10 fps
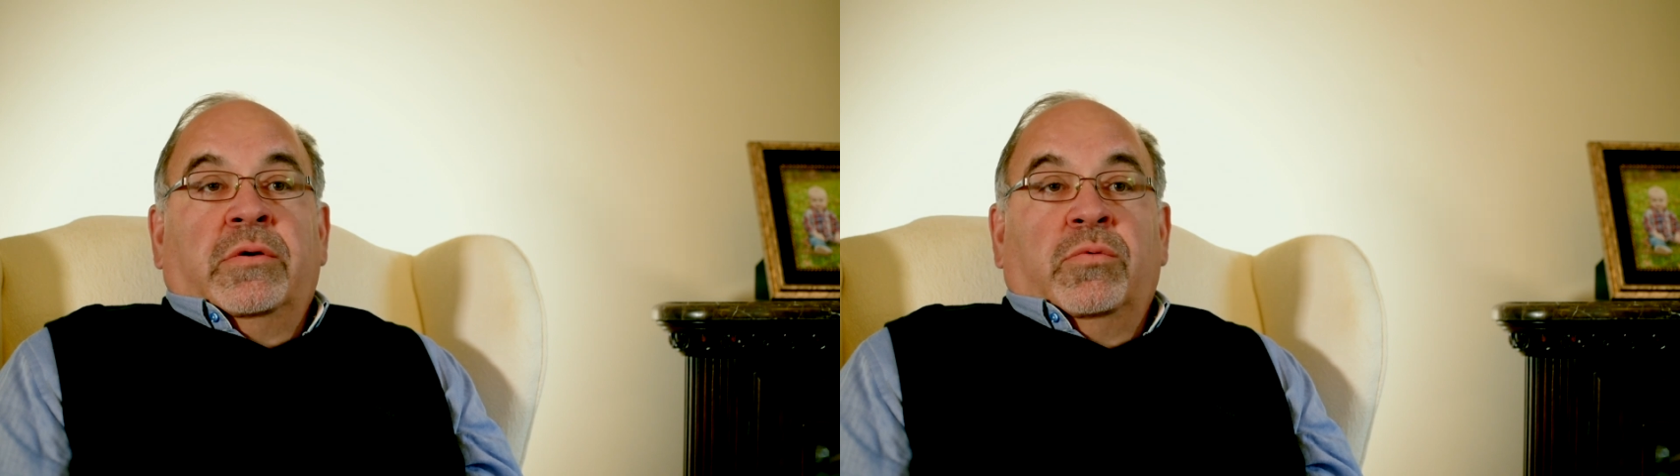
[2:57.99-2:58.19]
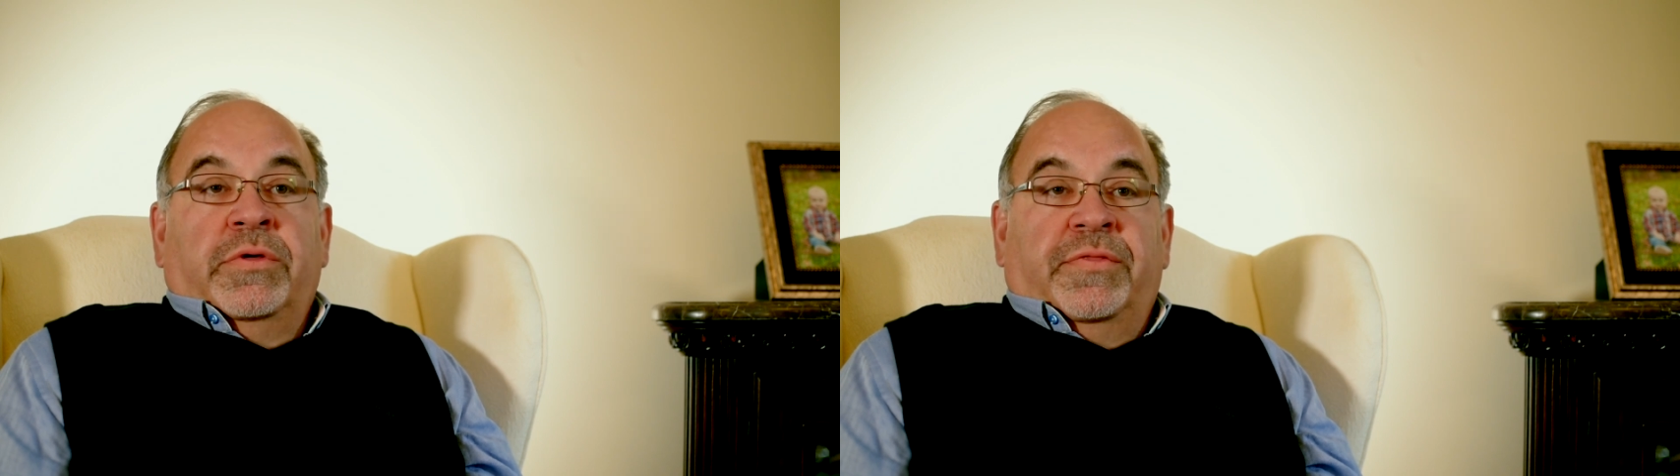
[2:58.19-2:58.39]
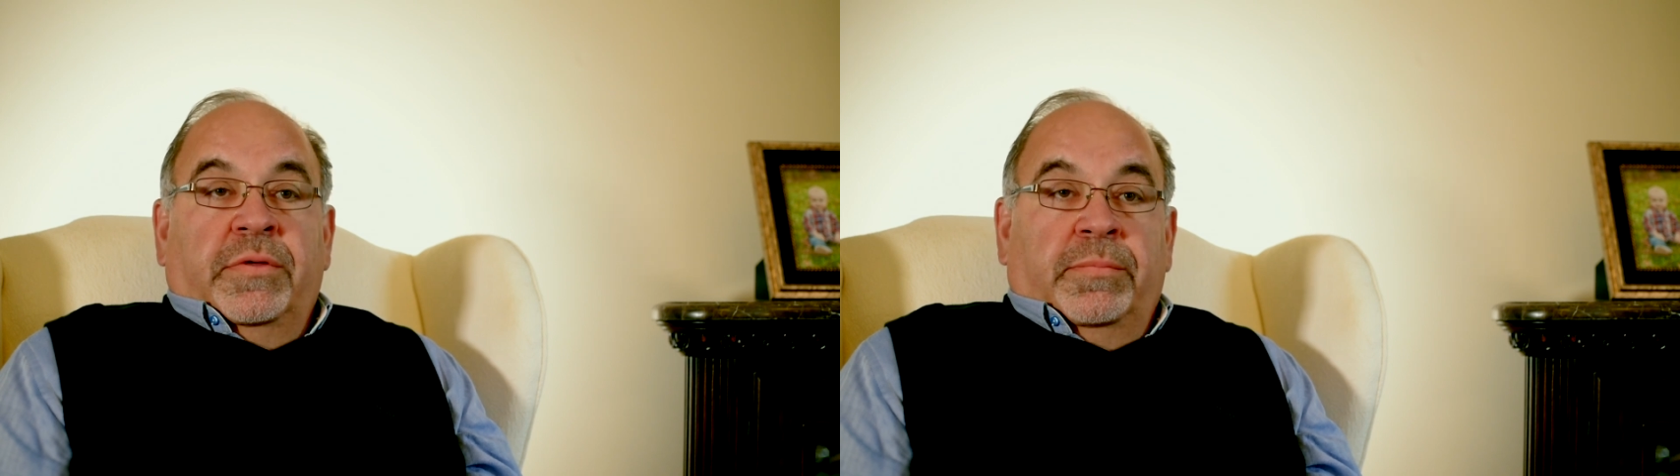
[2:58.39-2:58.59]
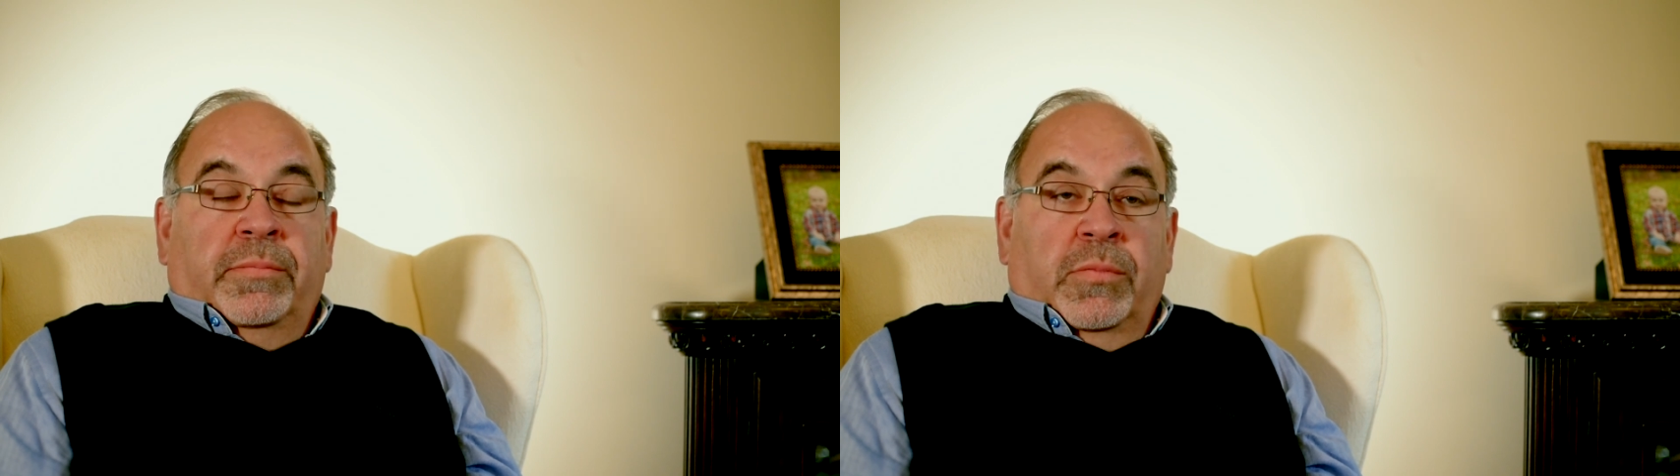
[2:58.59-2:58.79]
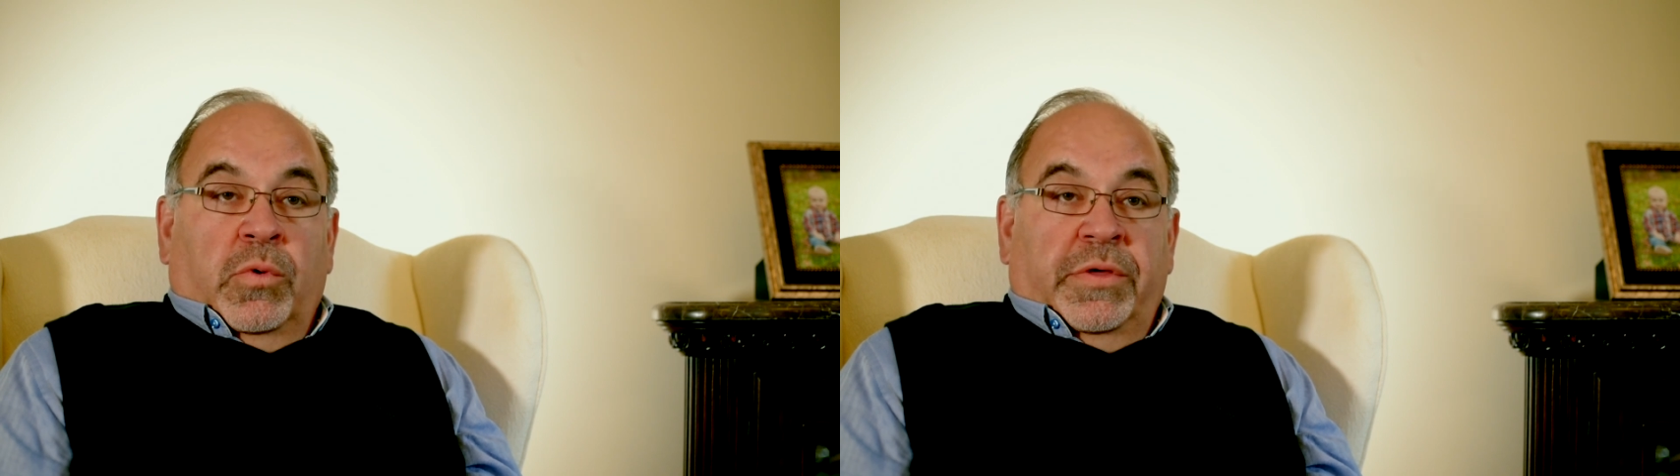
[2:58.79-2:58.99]
with
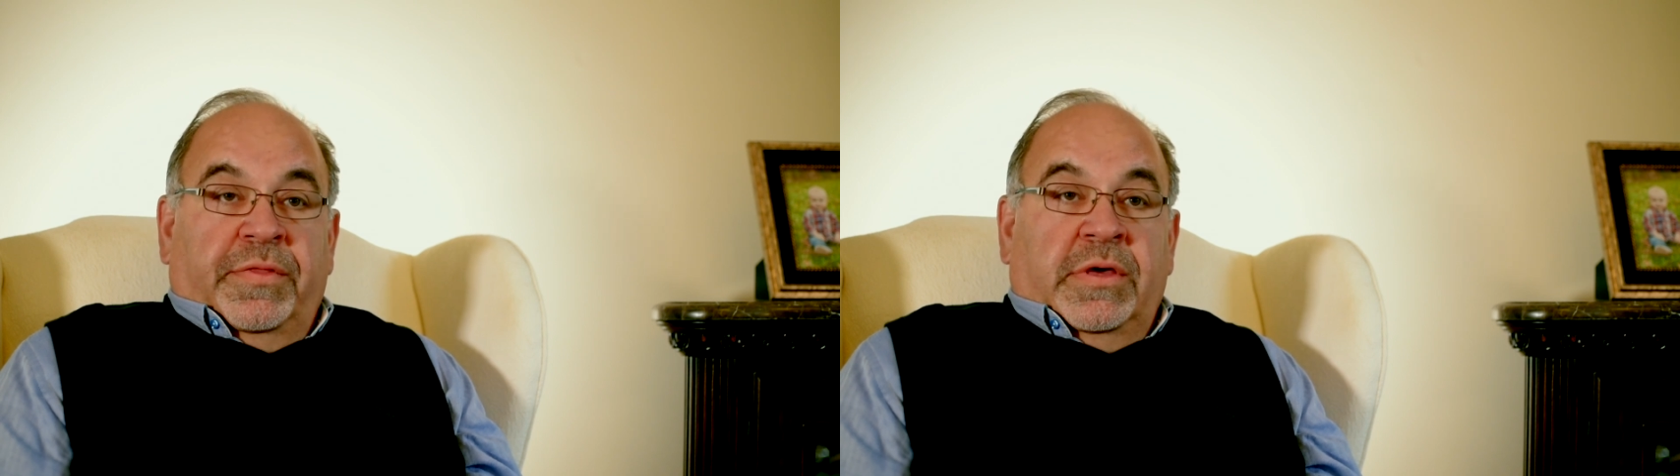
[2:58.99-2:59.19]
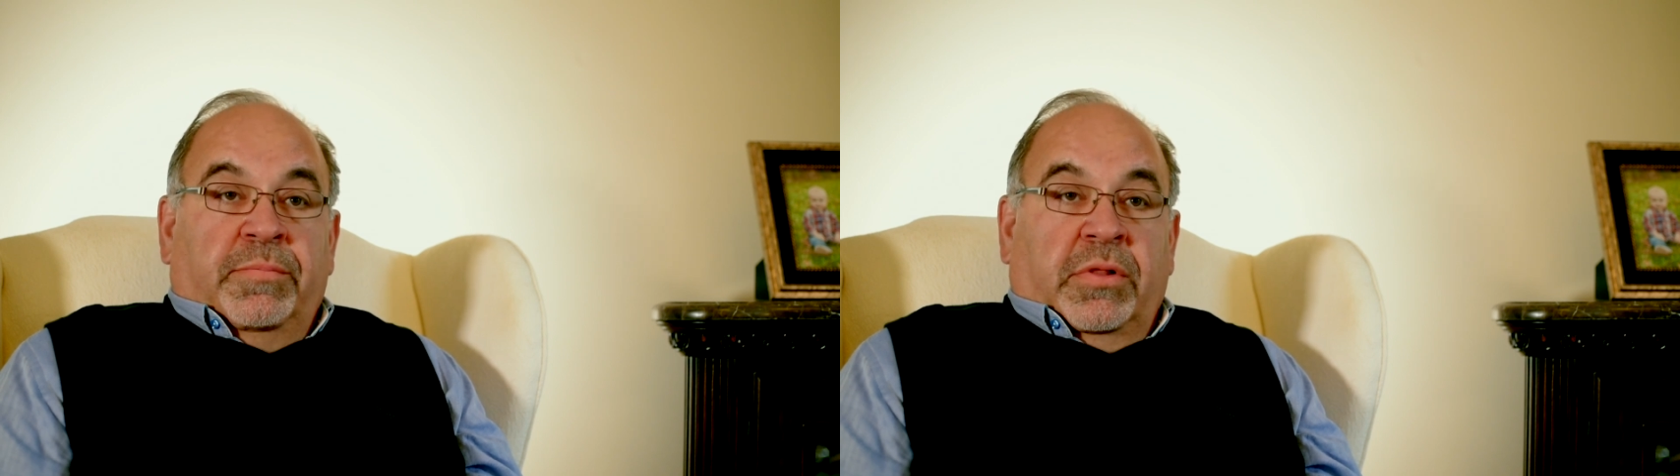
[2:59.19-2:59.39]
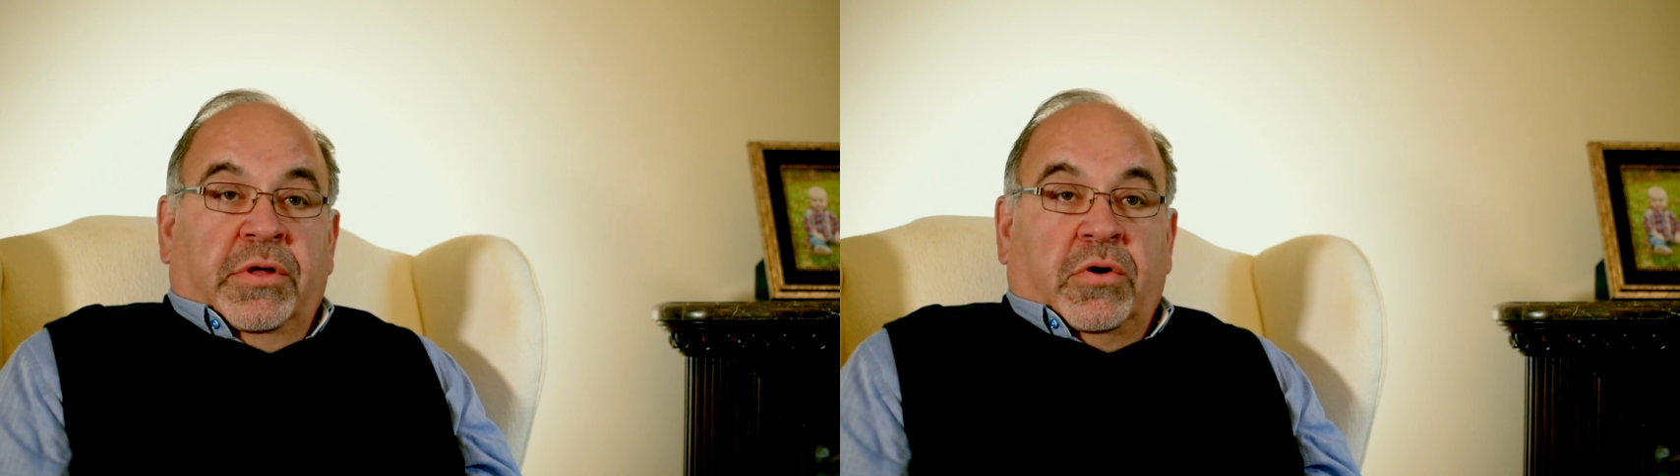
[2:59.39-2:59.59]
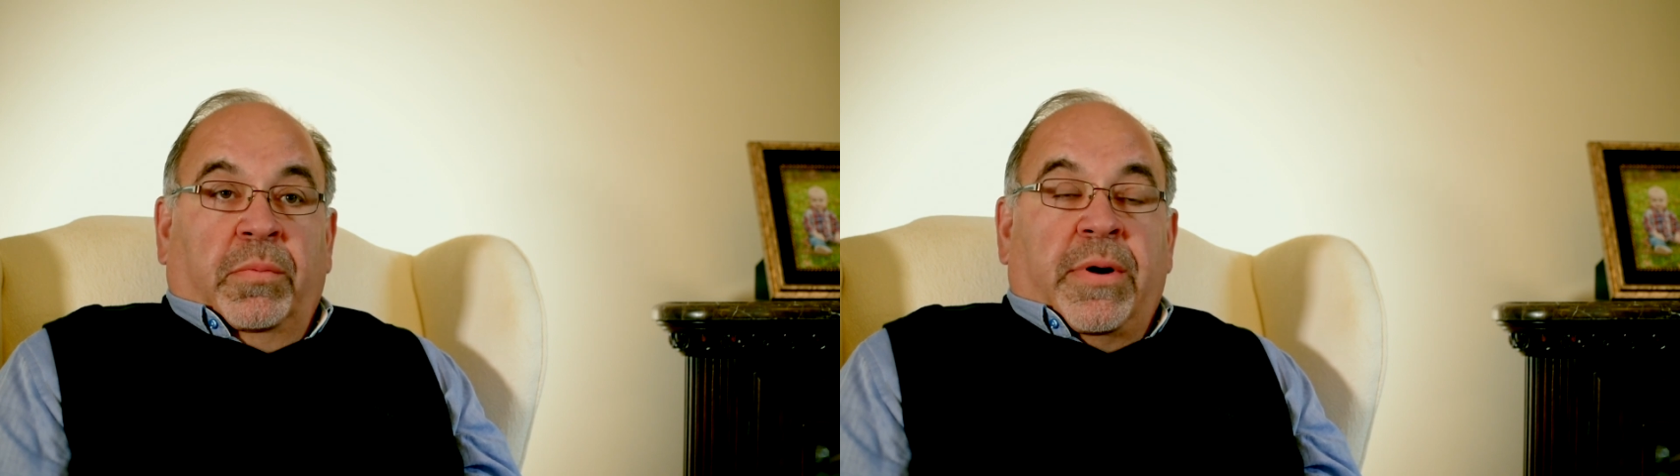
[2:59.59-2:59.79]
the political